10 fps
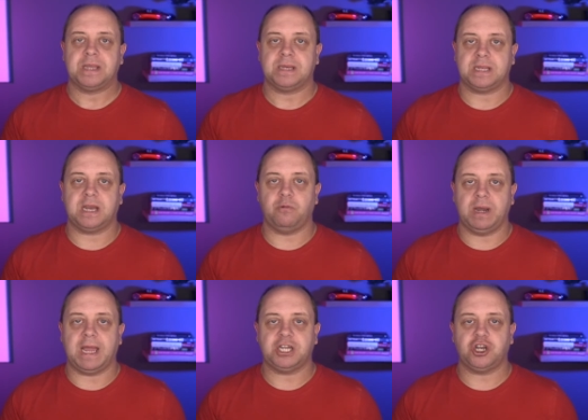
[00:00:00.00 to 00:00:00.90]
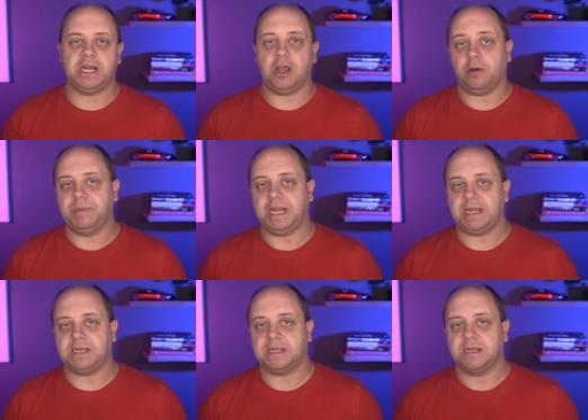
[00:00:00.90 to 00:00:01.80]
Tesla will actually
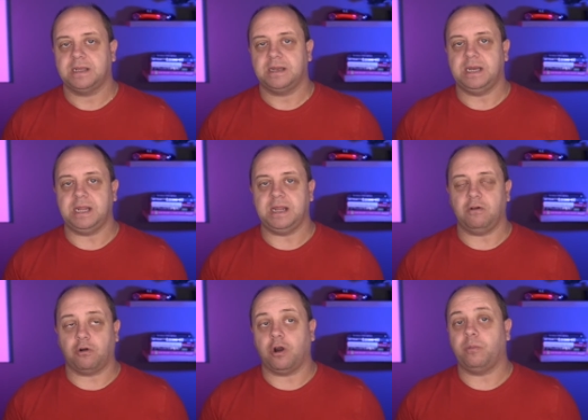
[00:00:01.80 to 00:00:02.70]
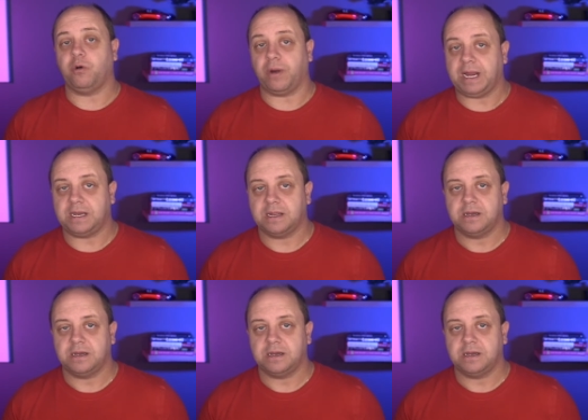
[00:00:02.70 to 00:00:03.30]
update the or upgrade